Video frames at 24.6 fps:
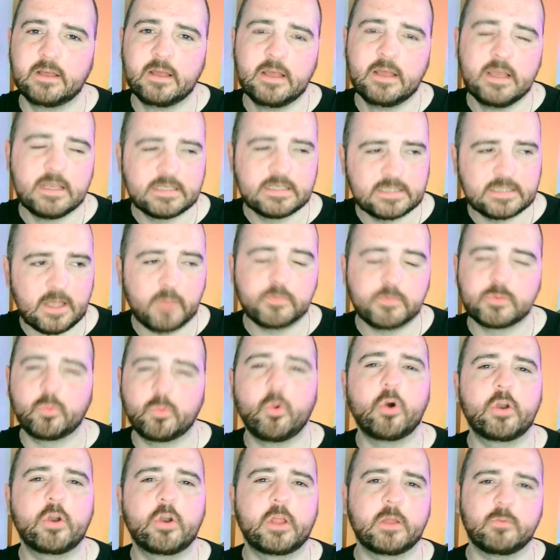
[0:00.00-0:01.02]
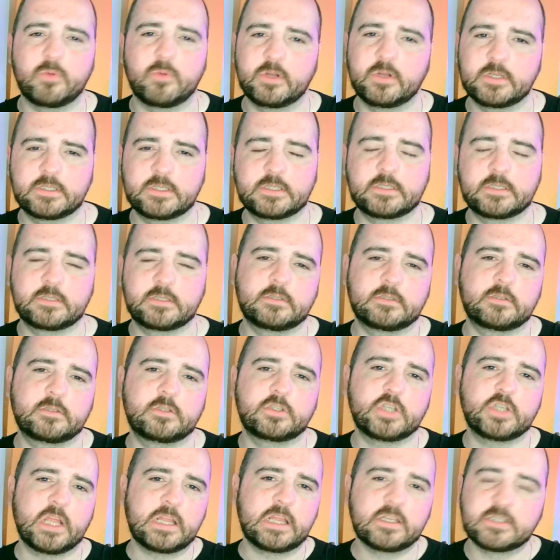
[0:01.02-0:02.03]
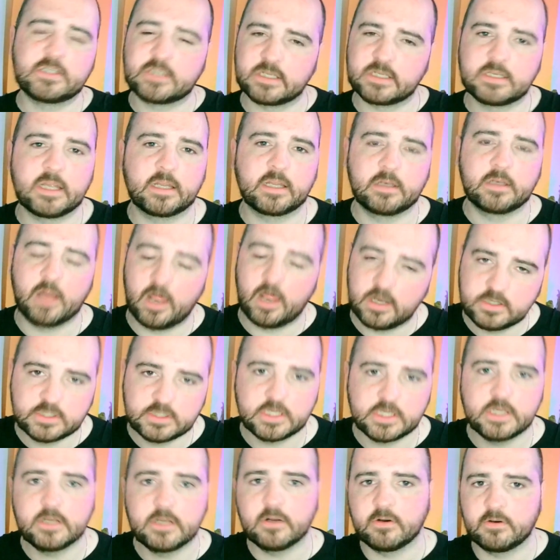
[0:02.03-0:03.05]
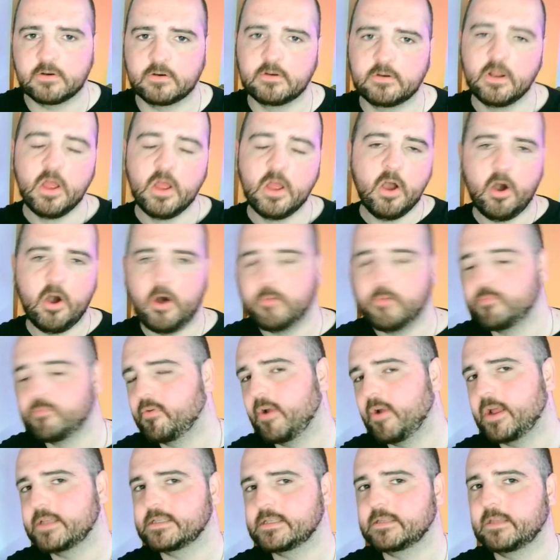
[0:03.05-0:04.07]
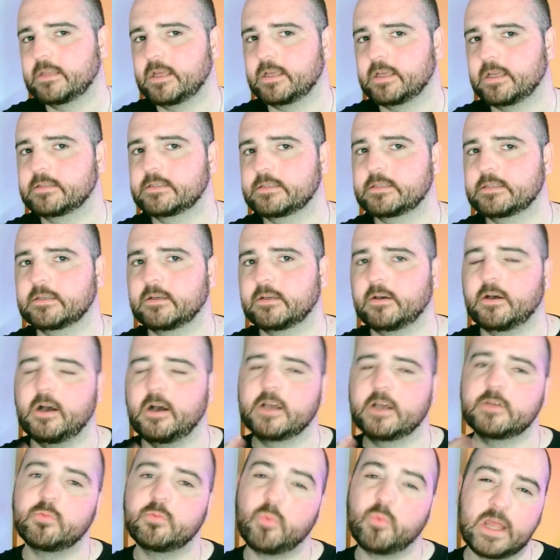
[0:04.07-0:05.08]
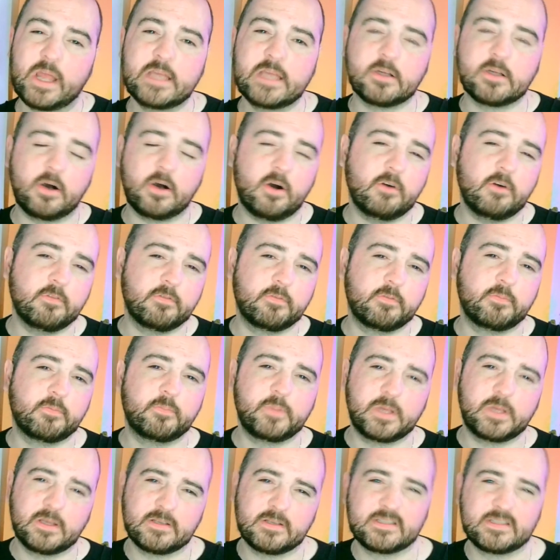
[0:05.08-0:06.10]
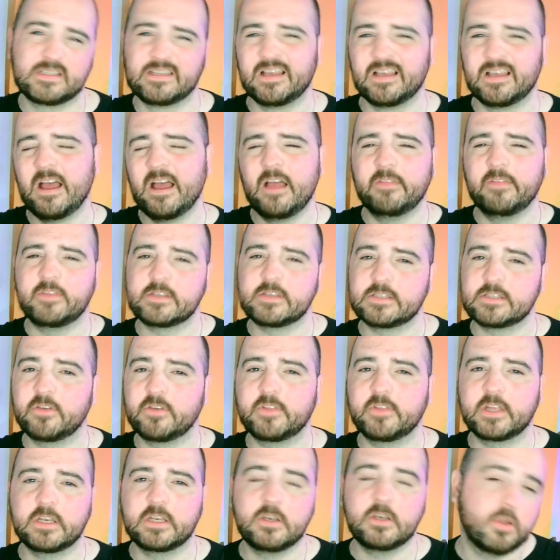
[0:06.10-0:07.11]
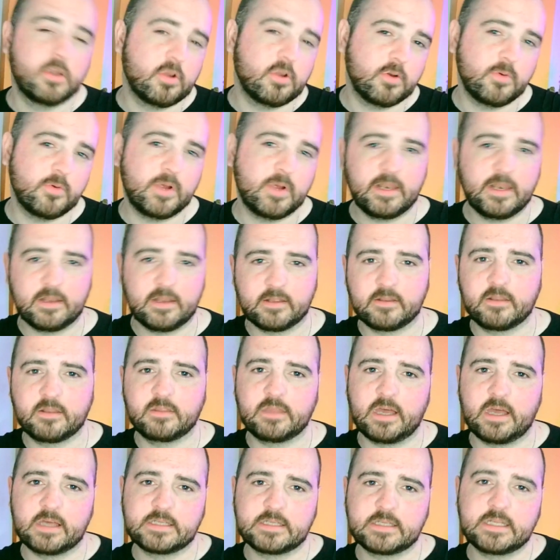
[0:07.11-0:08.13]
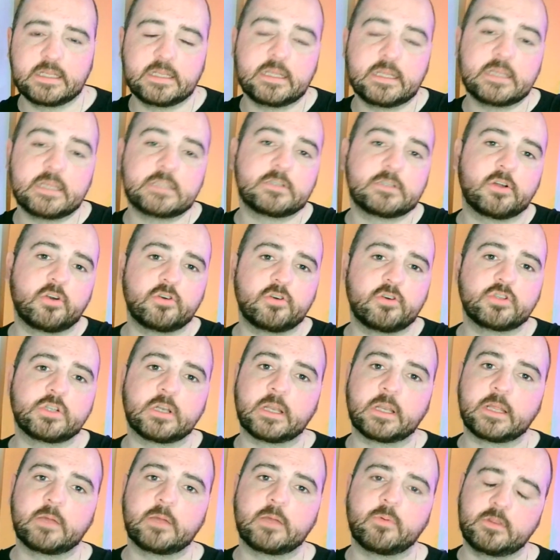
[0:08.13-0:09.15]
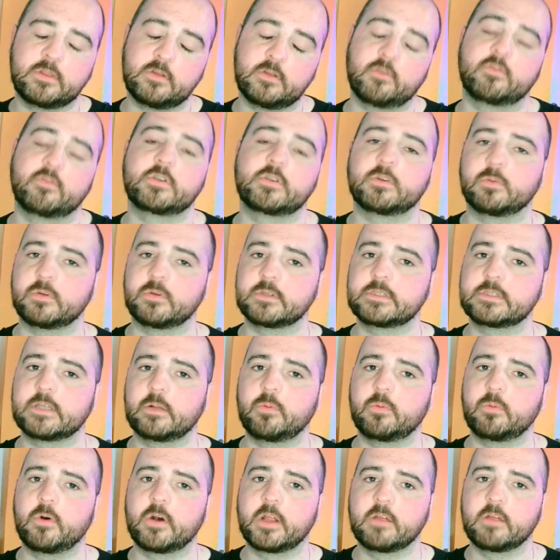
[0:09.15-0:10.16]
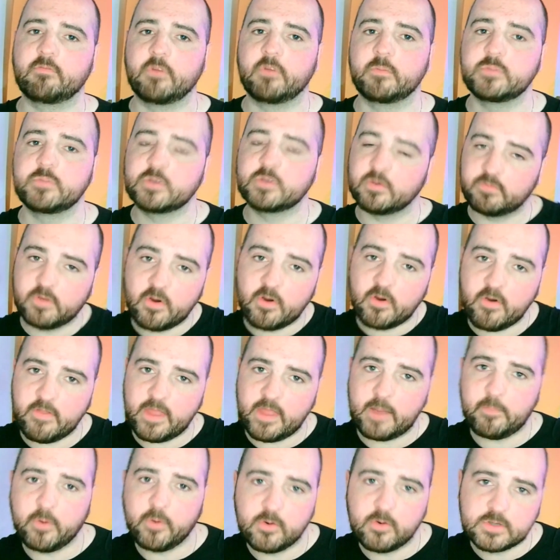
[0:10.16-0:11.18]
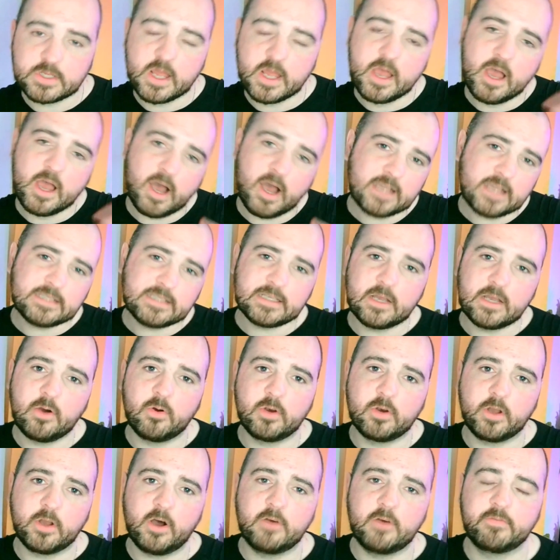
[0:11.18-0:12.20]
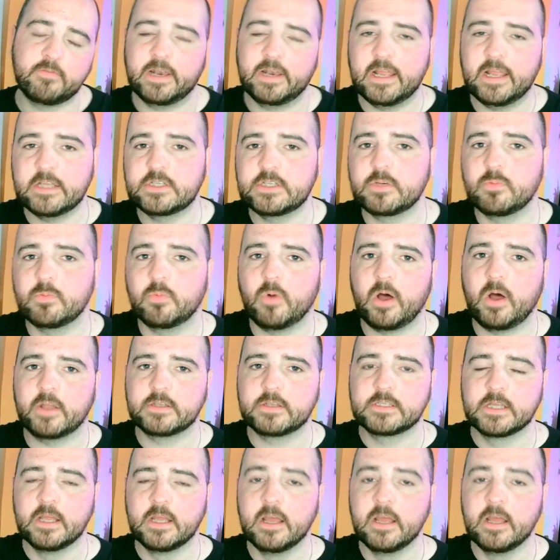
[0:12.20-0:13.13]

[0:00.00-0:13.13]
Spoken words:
stops working with changes in technology or upgrades and things, I'd wait off, because there's nothing new in it that he needs urgently when the original one's still working for him. So if you're in that boat, I'd say hold off, unless you want